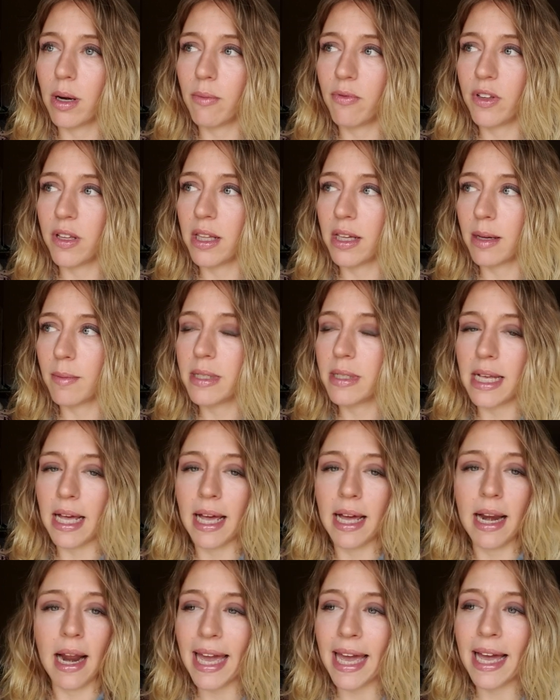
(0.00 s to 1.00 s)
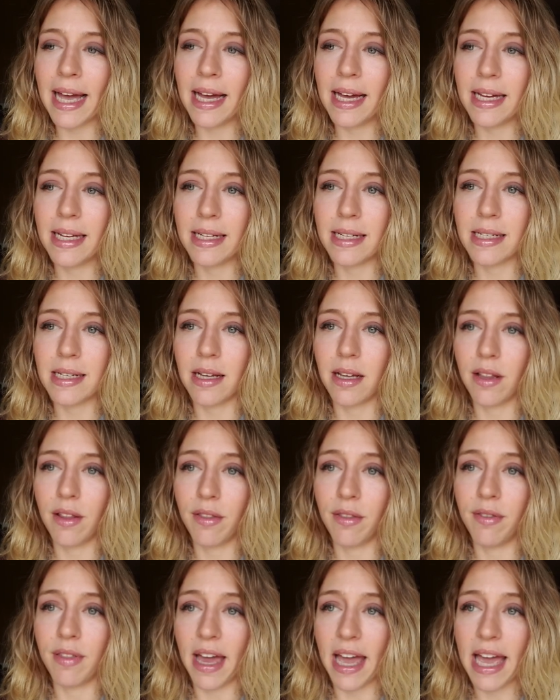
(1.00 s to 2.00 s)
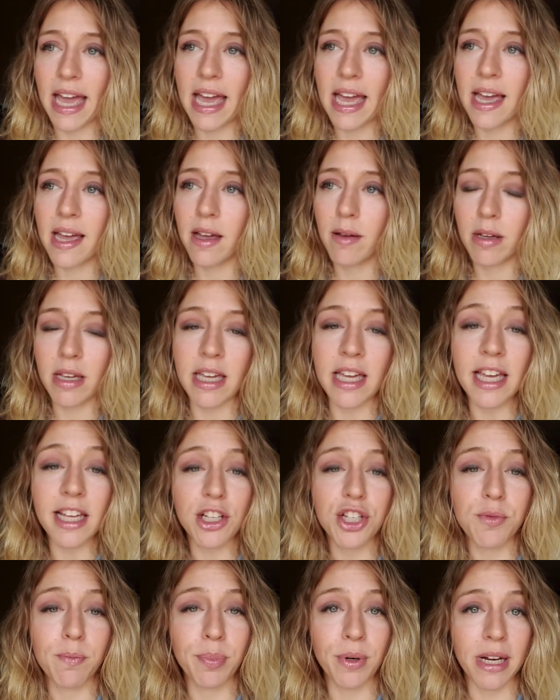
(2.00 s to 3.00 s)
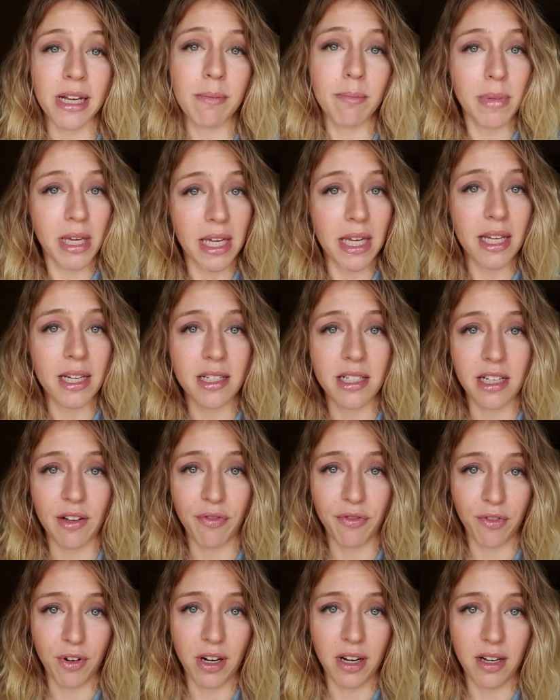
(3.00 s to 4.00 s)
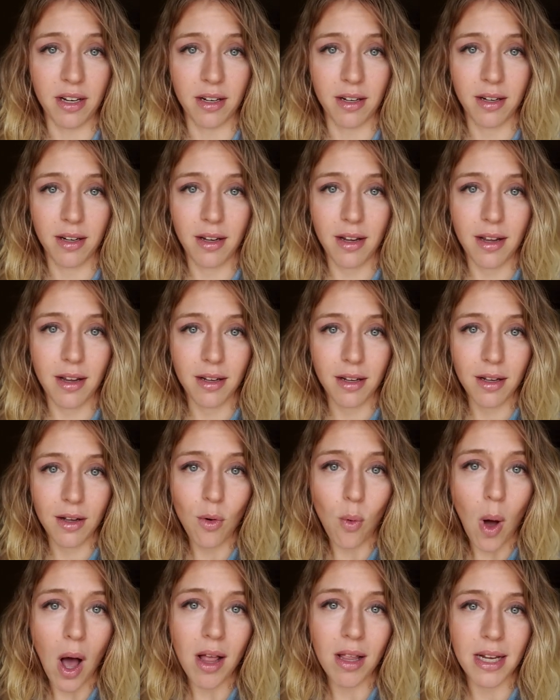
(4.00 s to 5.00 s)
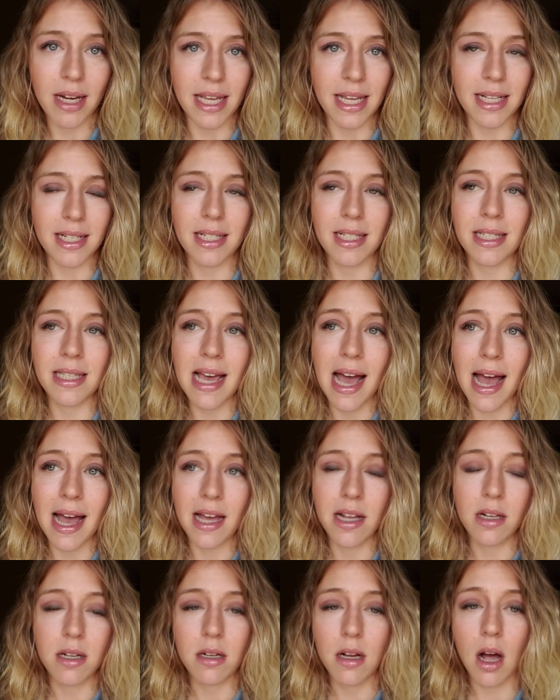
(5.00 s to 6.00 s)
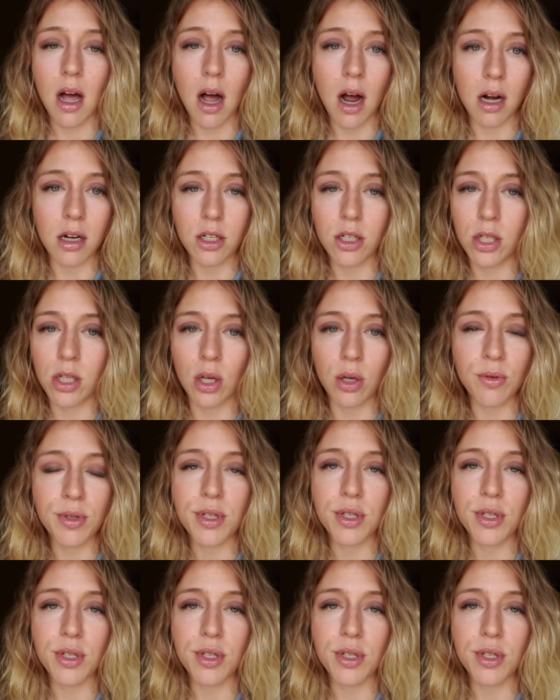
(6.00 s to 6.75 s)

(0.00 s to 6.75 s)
when I'm feeling upset, and they each bring me different qualities that are so